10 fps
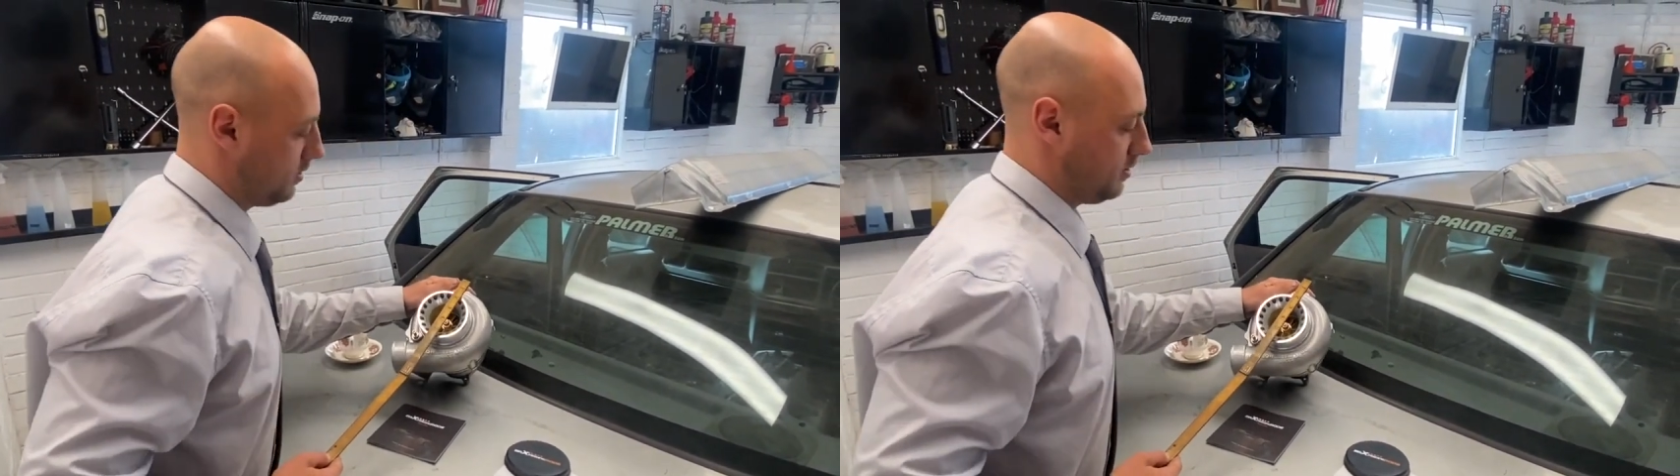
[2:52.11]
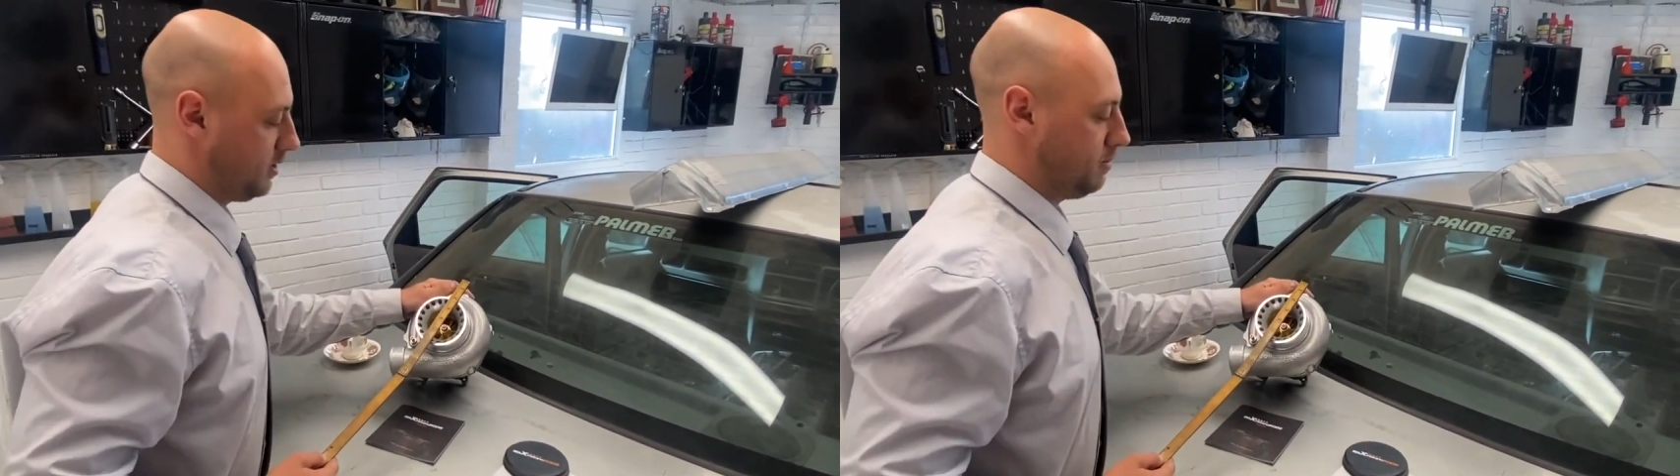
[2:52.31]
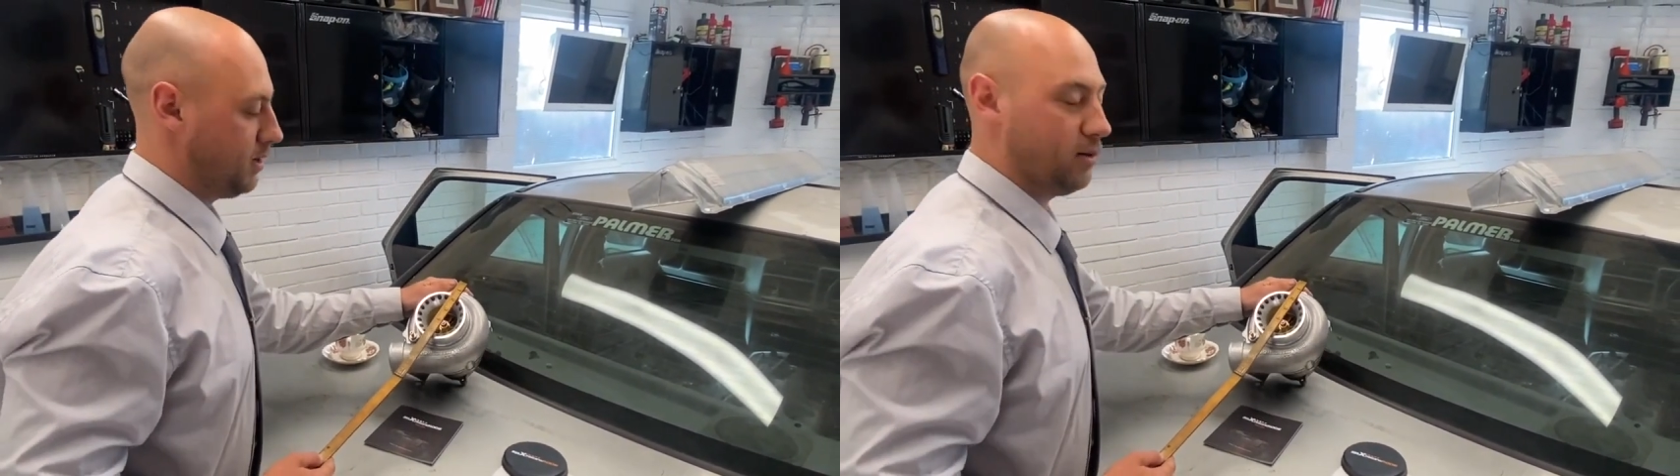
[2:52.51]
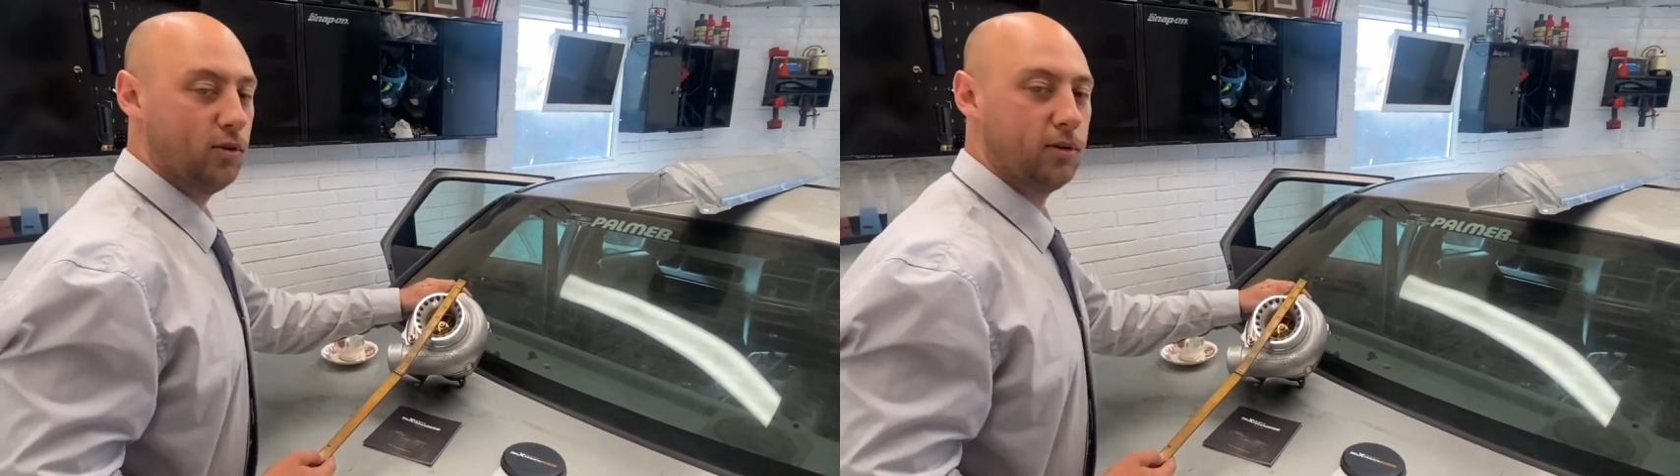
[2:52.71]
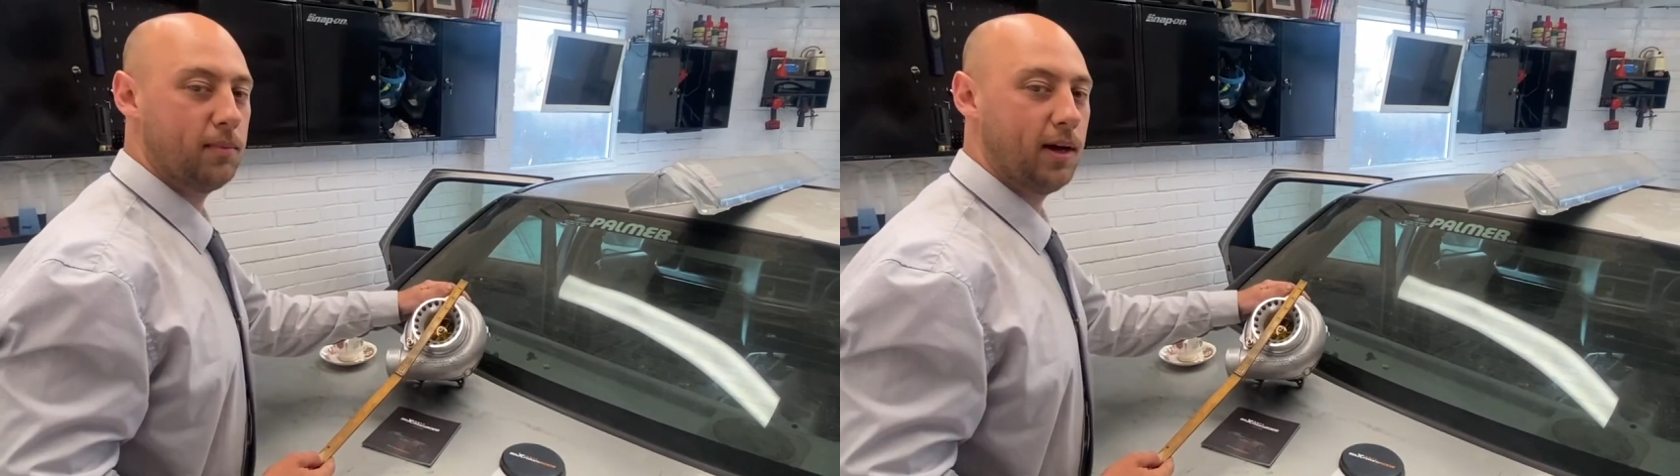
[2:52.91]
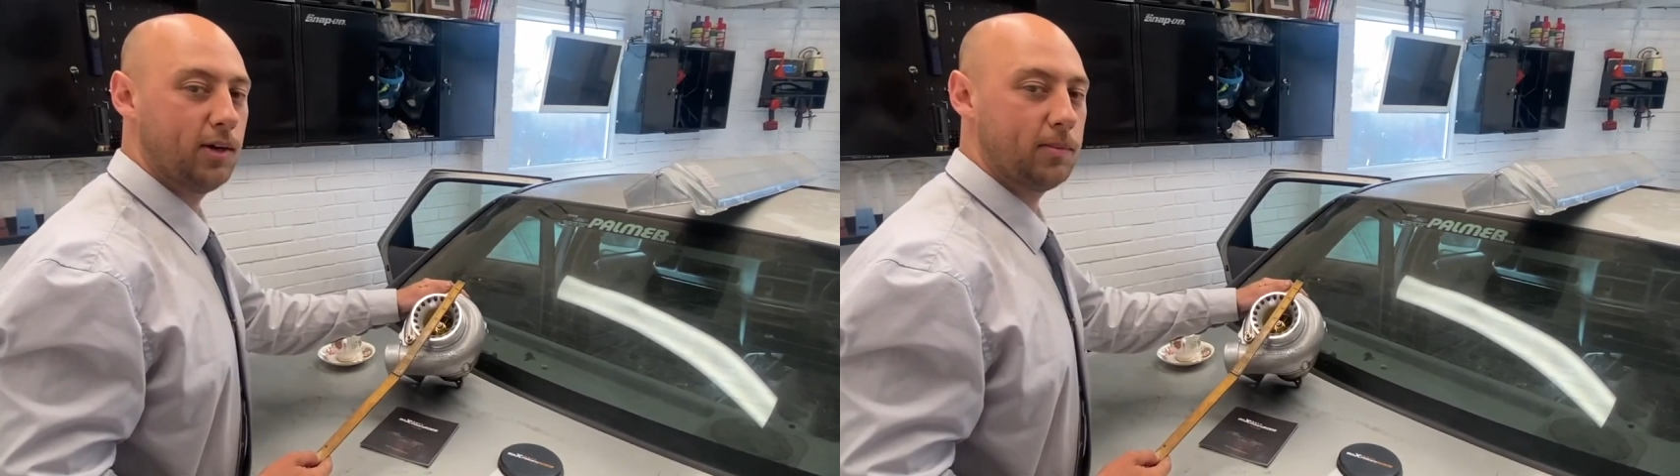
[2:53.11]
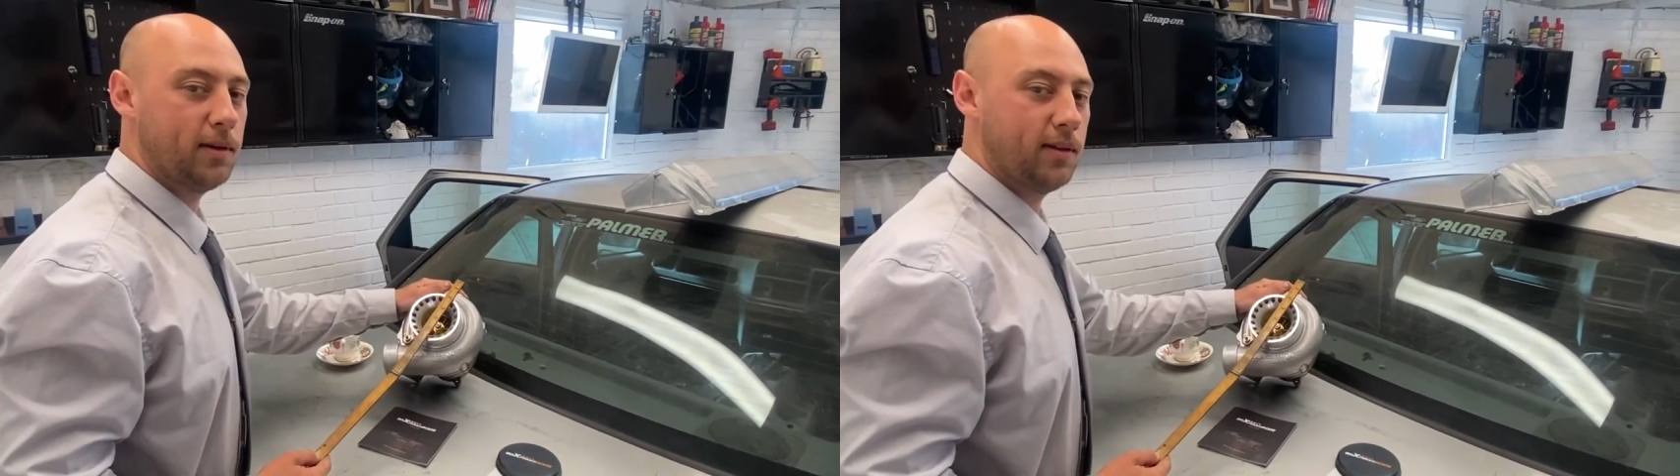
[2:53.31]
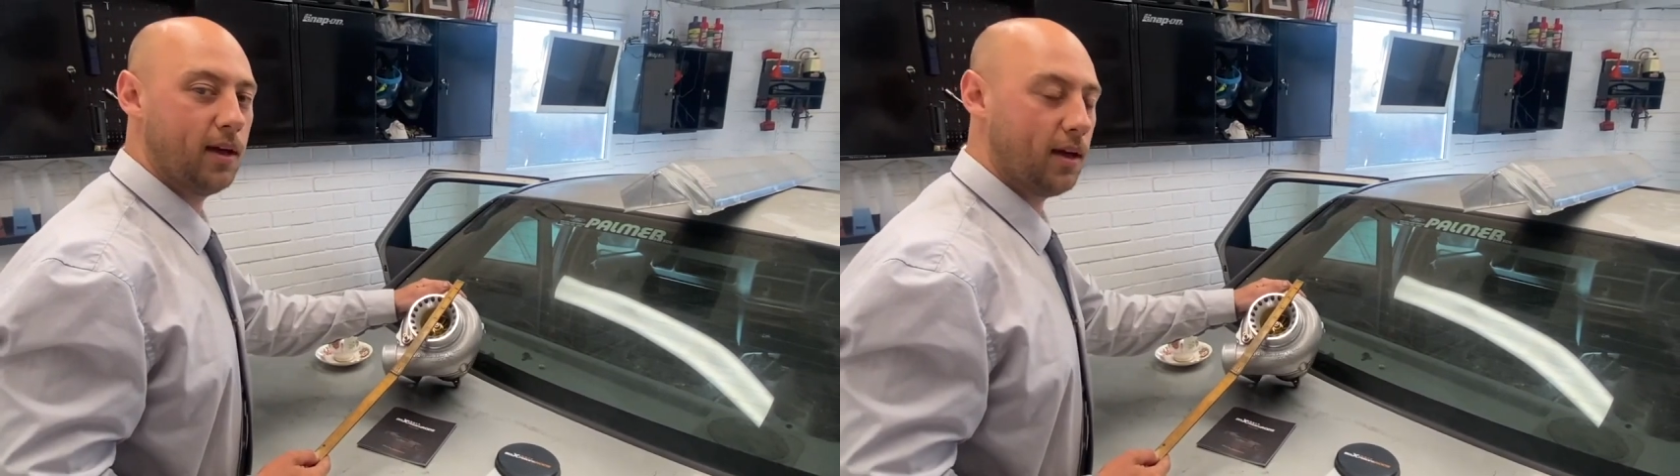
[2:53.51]
Let you make your own mind up
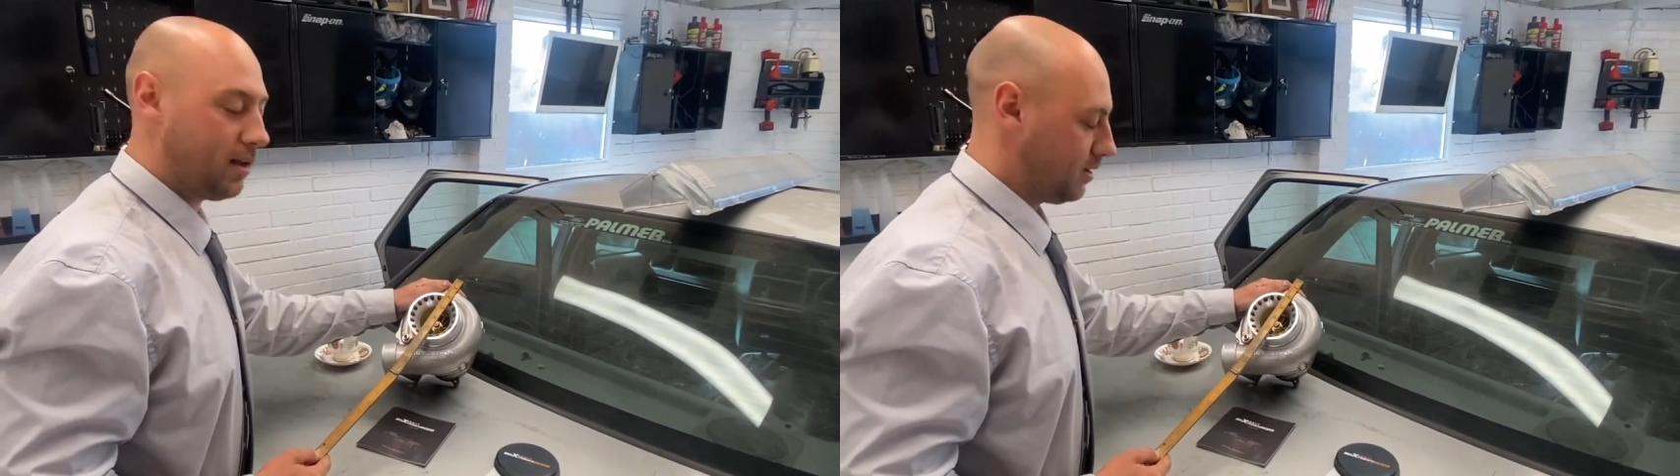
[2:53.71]
on that.